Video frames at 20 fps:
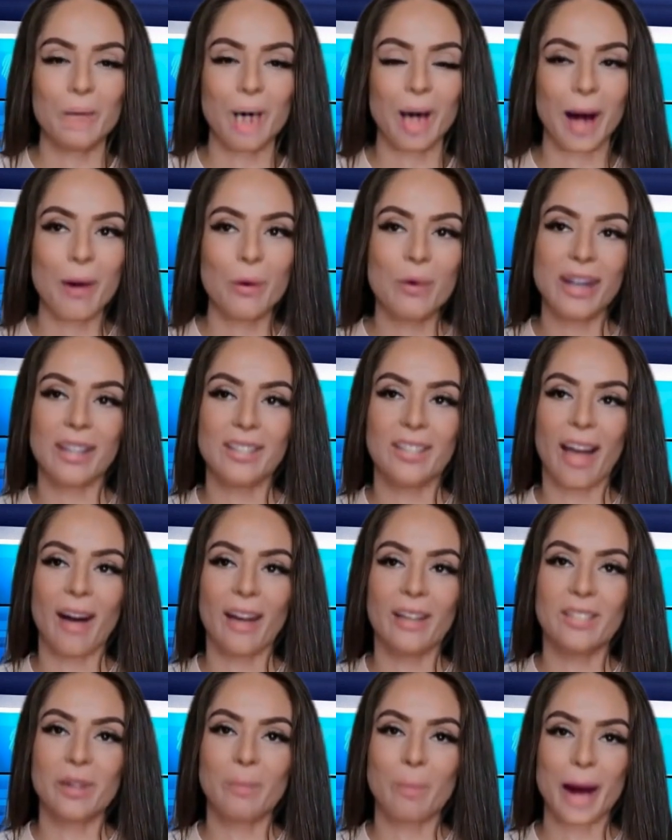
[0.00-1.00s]
All he
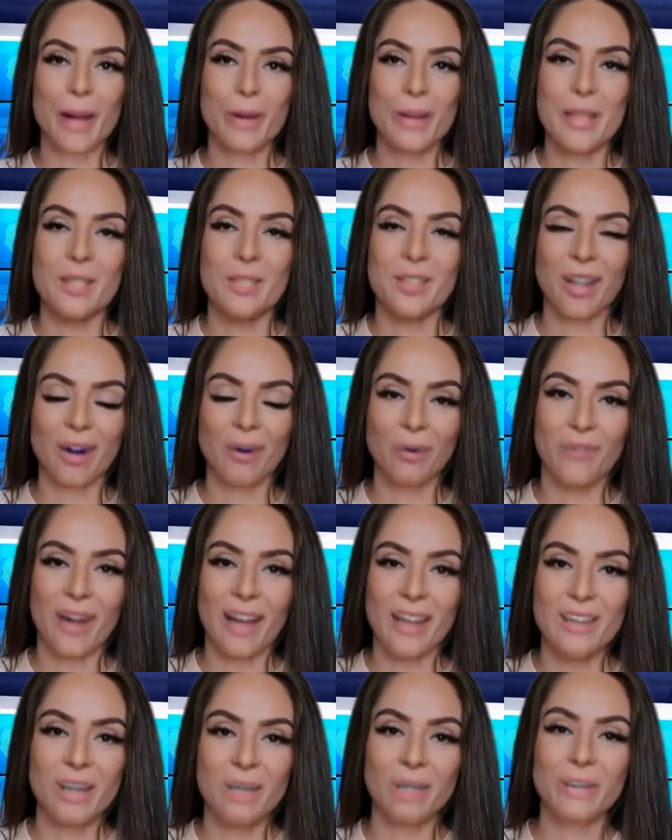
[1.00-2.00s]
talks about is
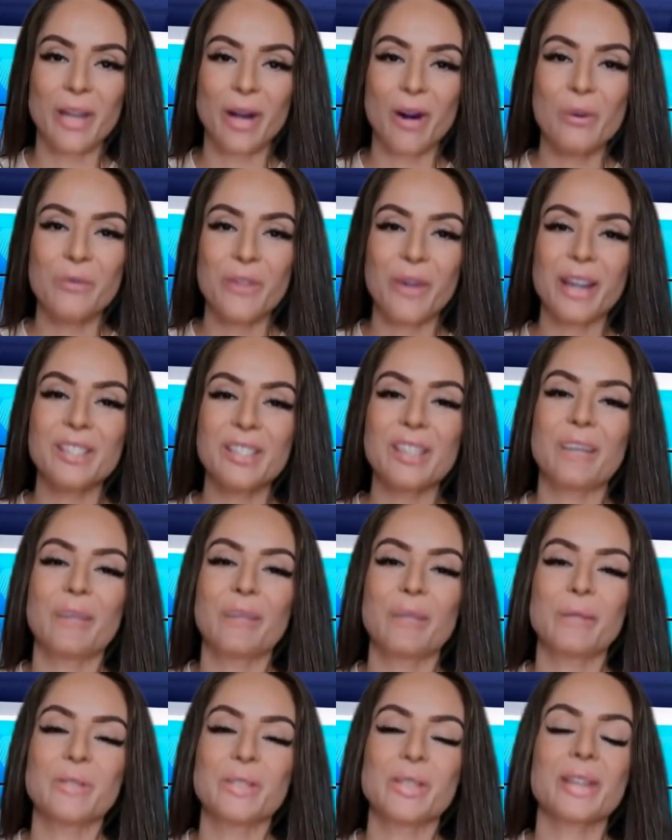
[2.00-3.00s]
COVID, COVID.
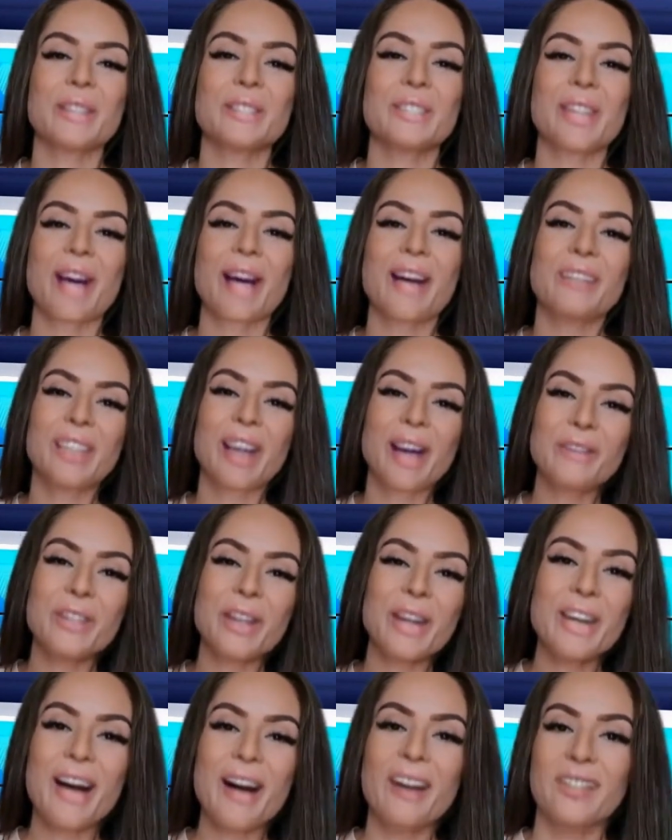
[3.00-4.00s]
He's got
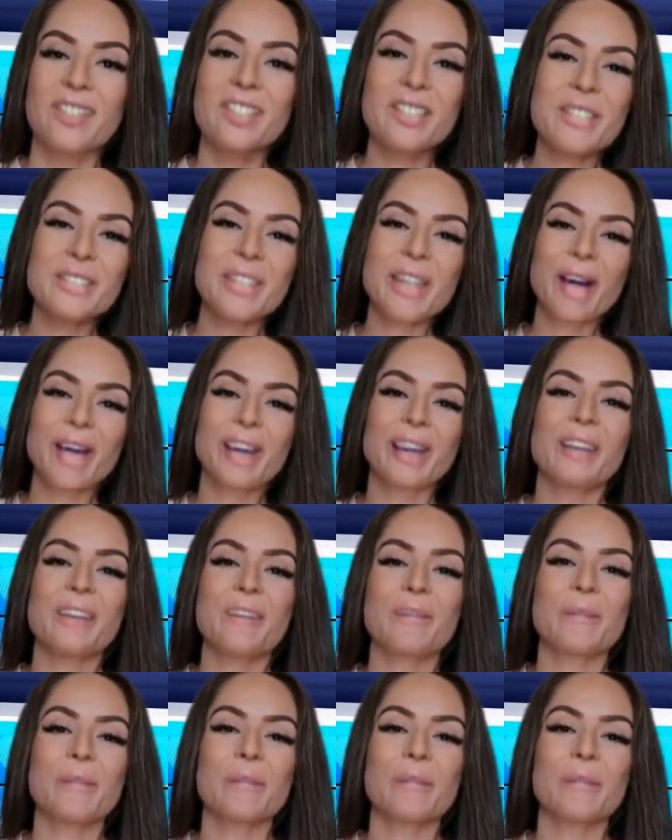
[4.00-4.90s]
nothing else to say.